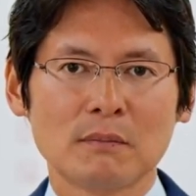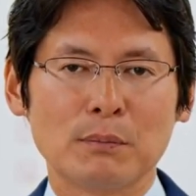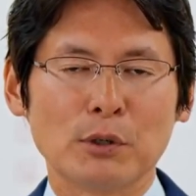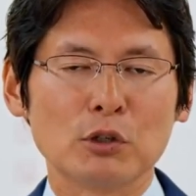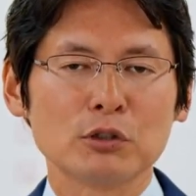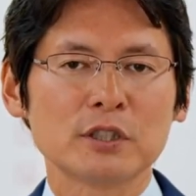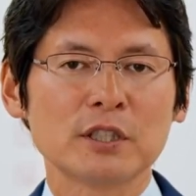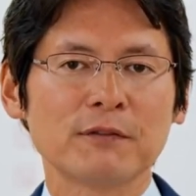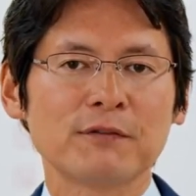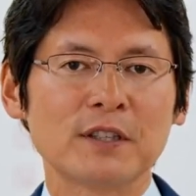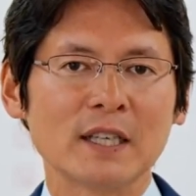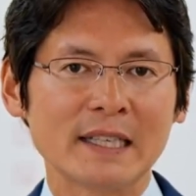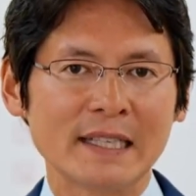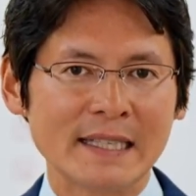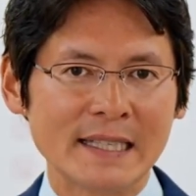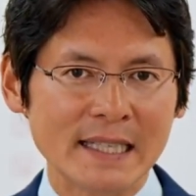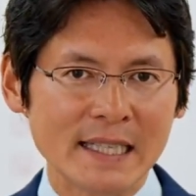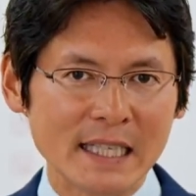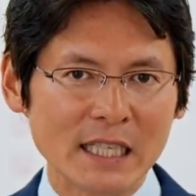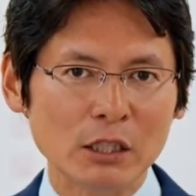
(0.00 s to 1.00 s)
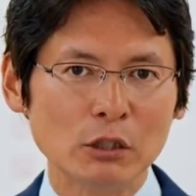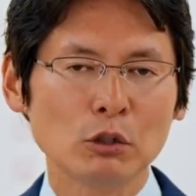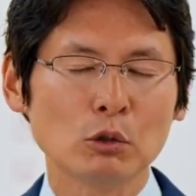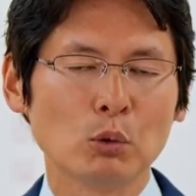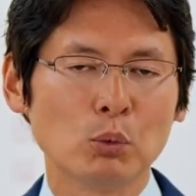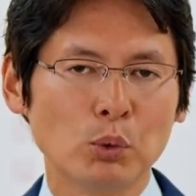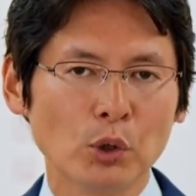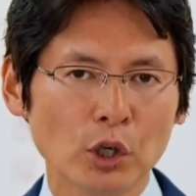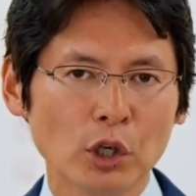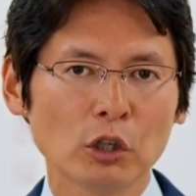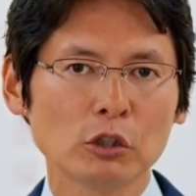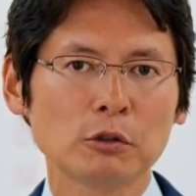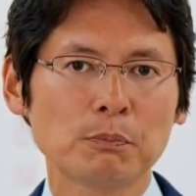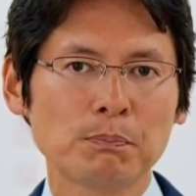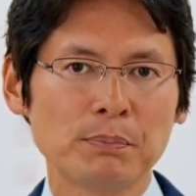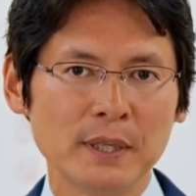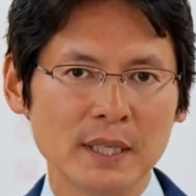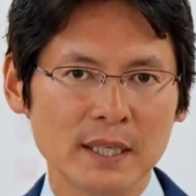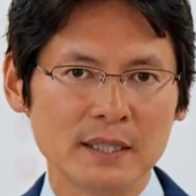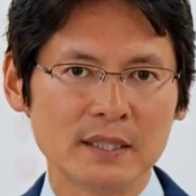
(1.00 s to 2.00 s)
Because if the key to
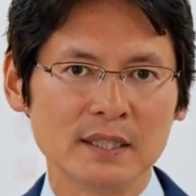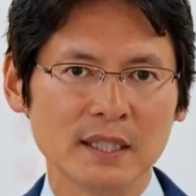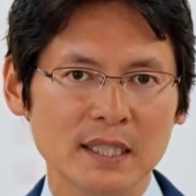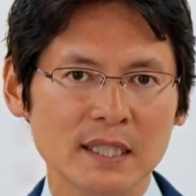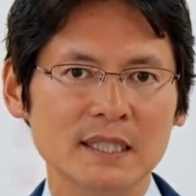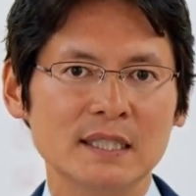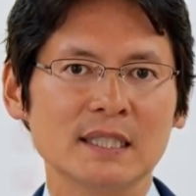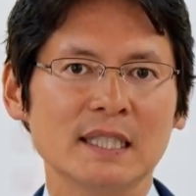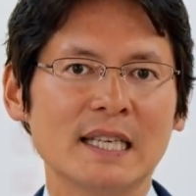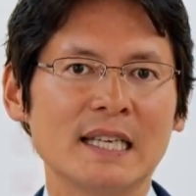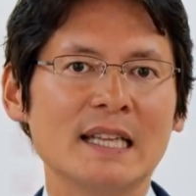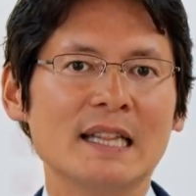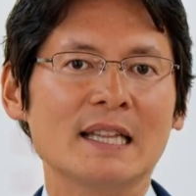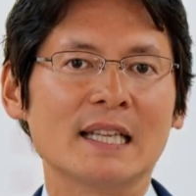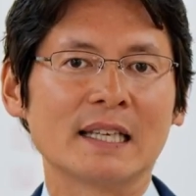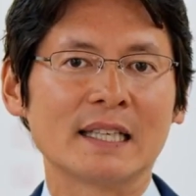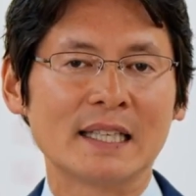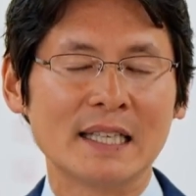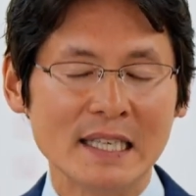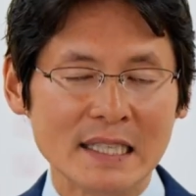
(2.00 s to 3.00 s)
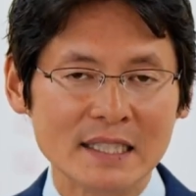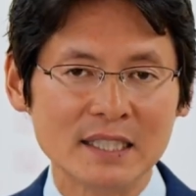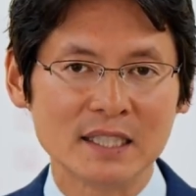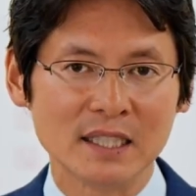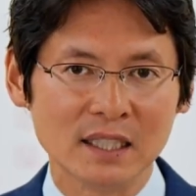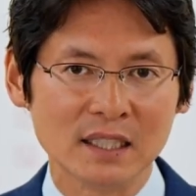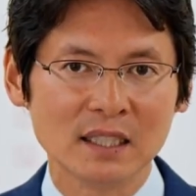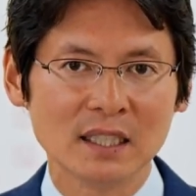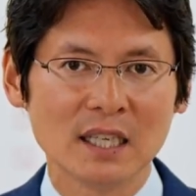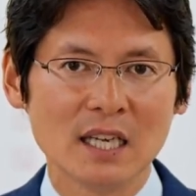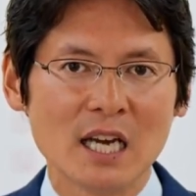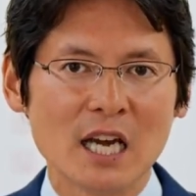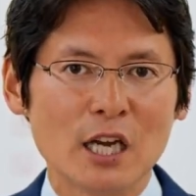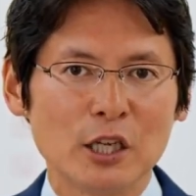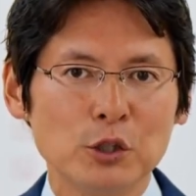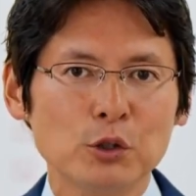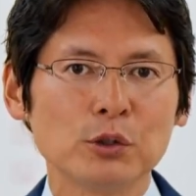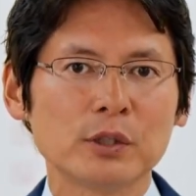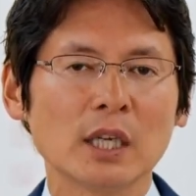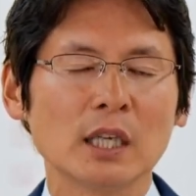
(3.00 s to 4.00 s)
world peace is in the kitchen,
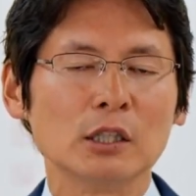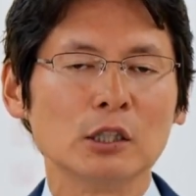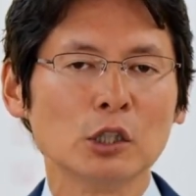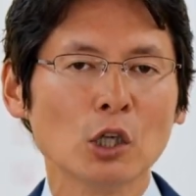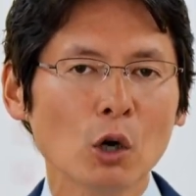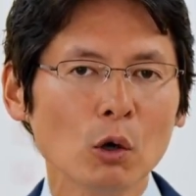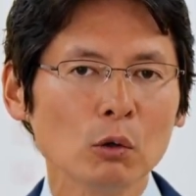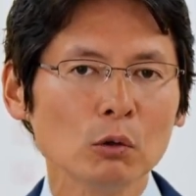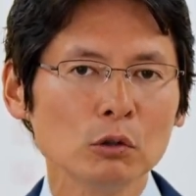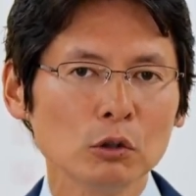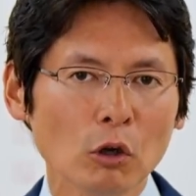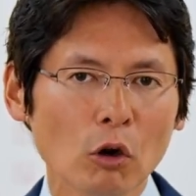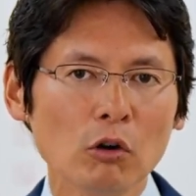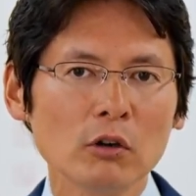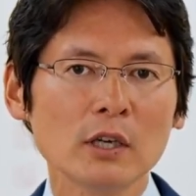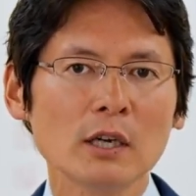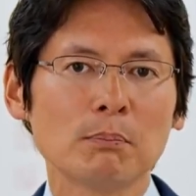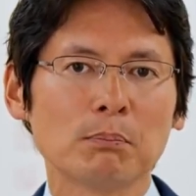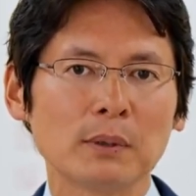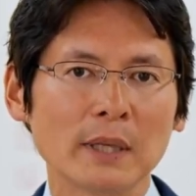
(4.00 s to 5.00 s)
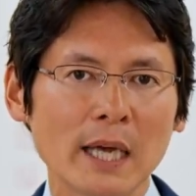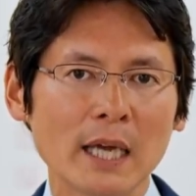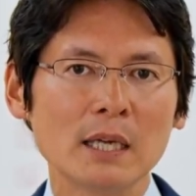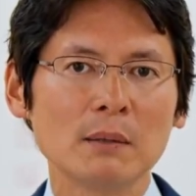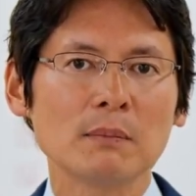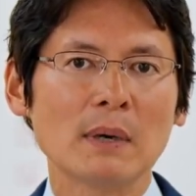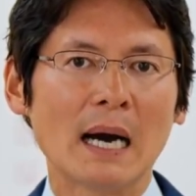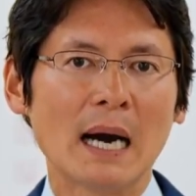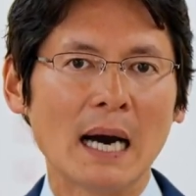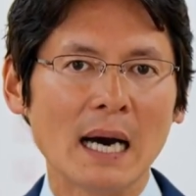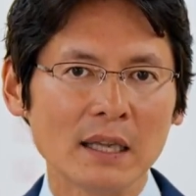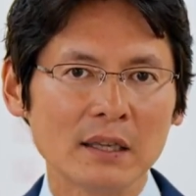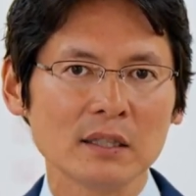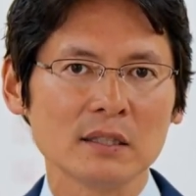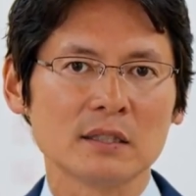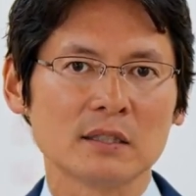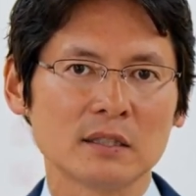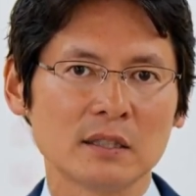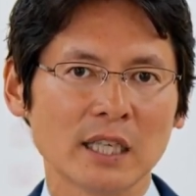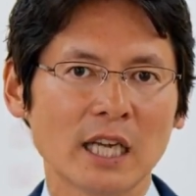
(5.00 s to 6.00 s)
you can no longer blame
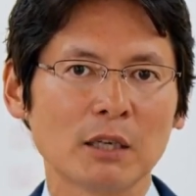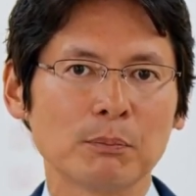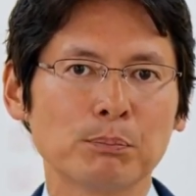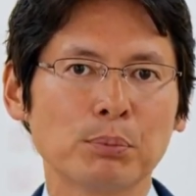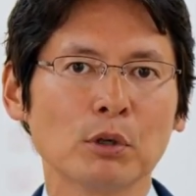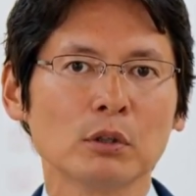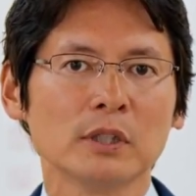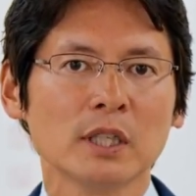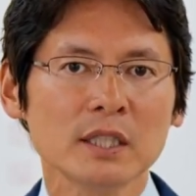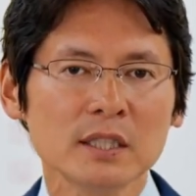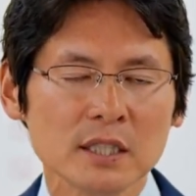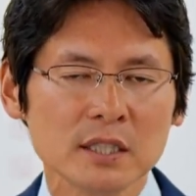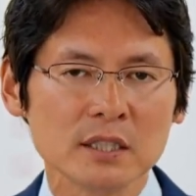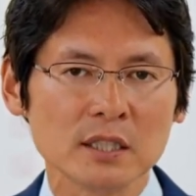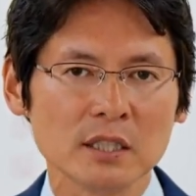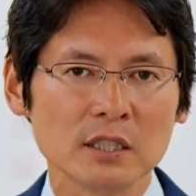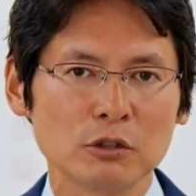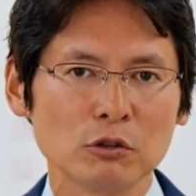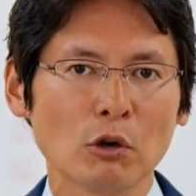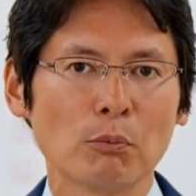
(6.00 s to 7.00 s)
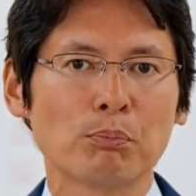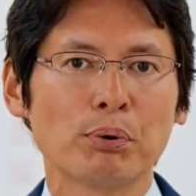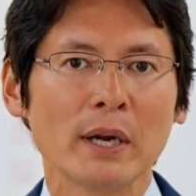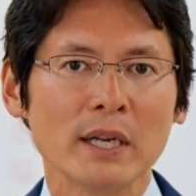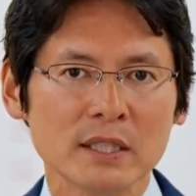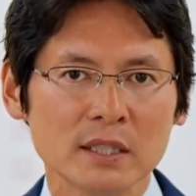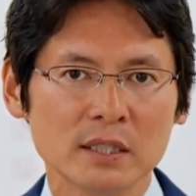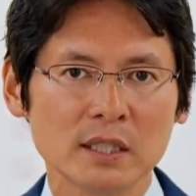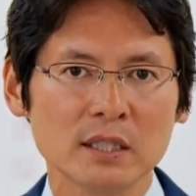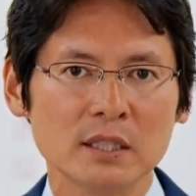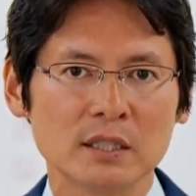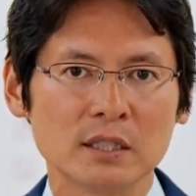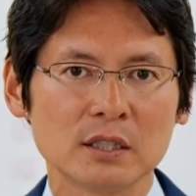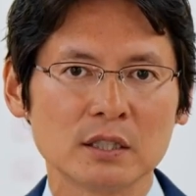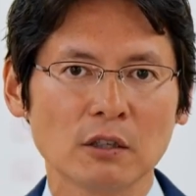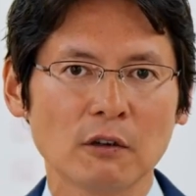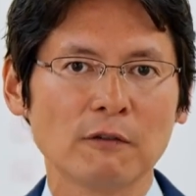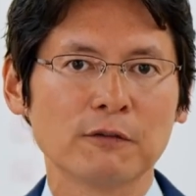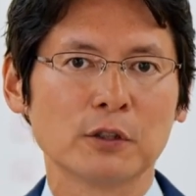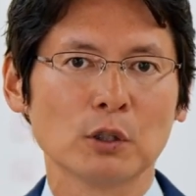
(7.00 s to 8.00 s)
others like politicians or
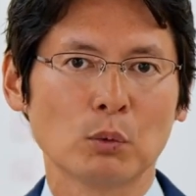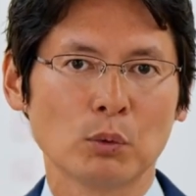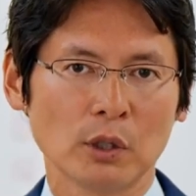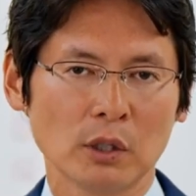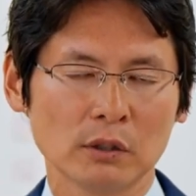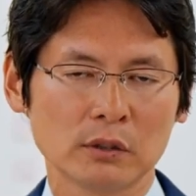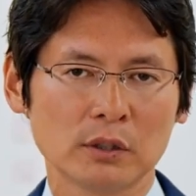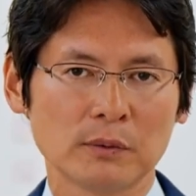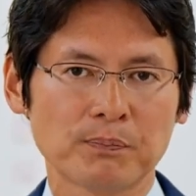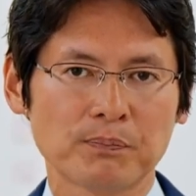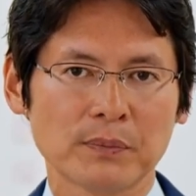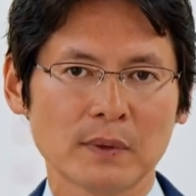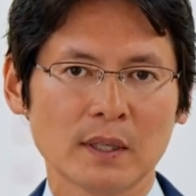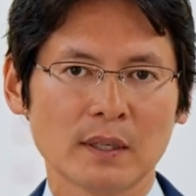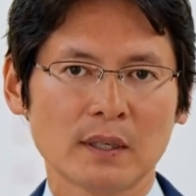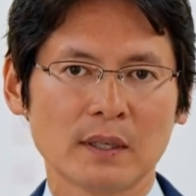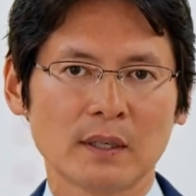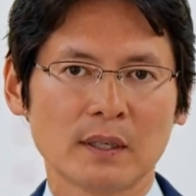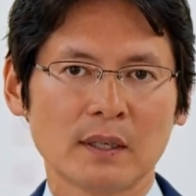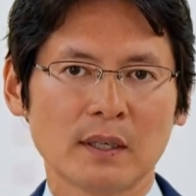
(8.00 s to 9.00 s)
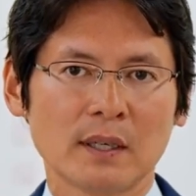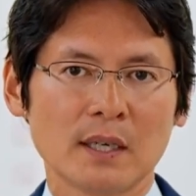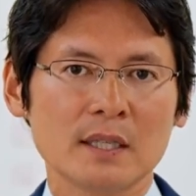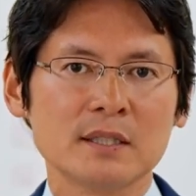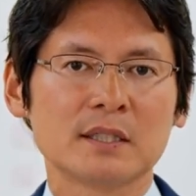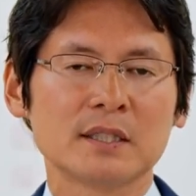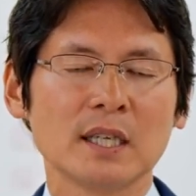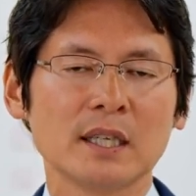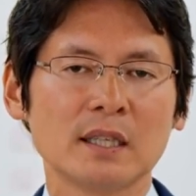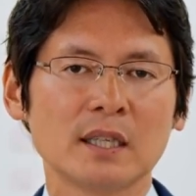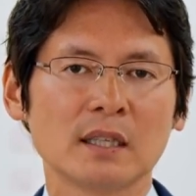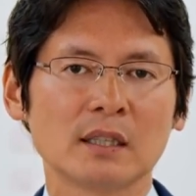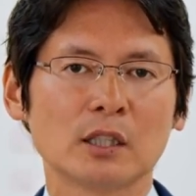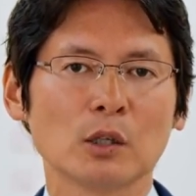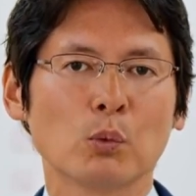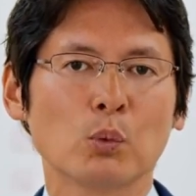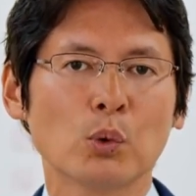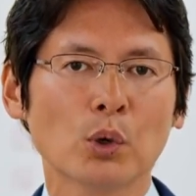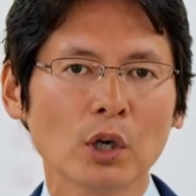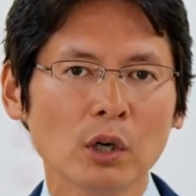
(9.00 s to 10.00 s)
presidents of the world and say that
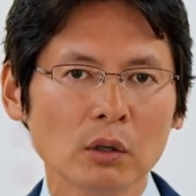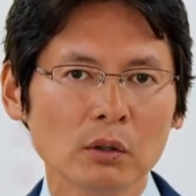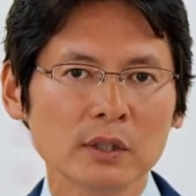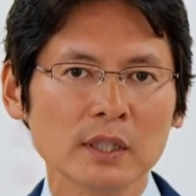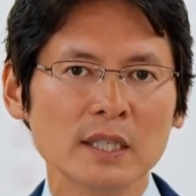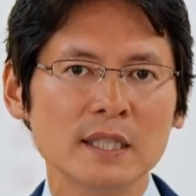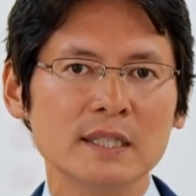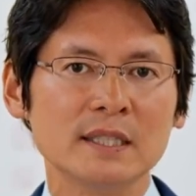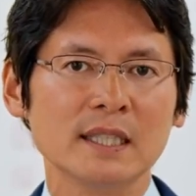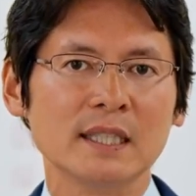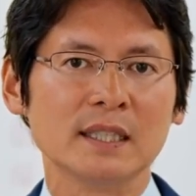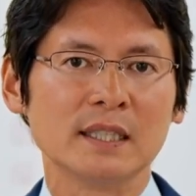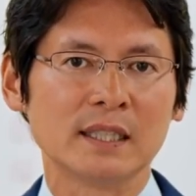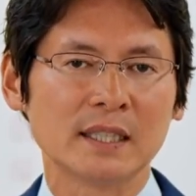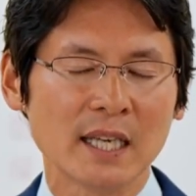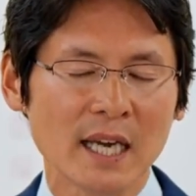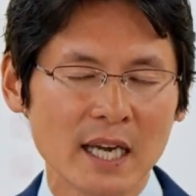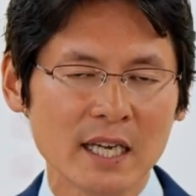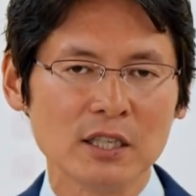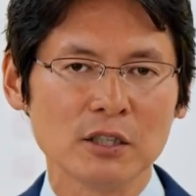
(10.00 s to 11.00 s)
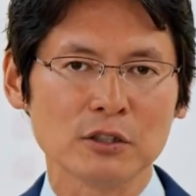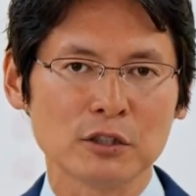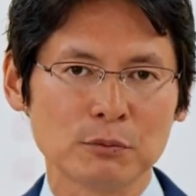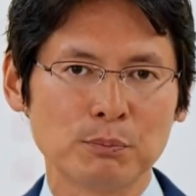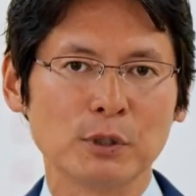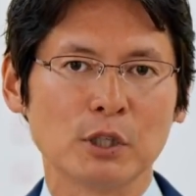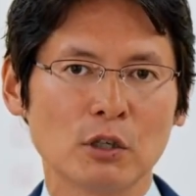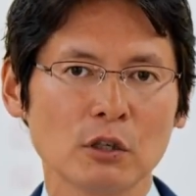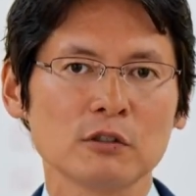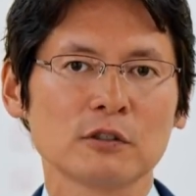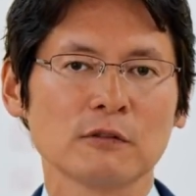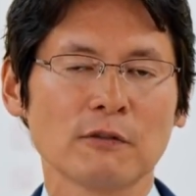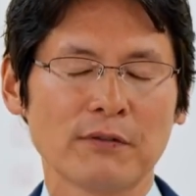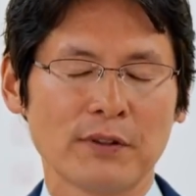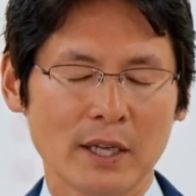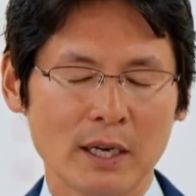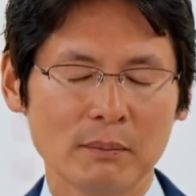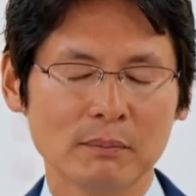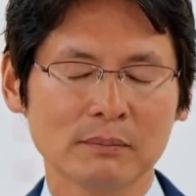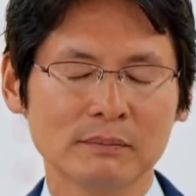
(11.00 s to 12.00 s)
the world is in chaos because of
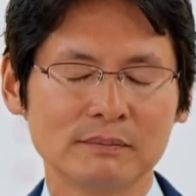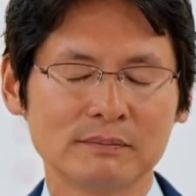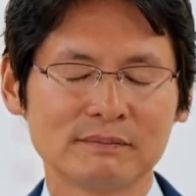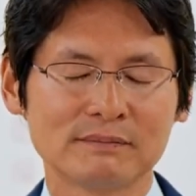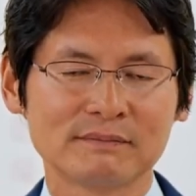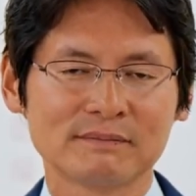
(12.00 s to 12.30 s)
them.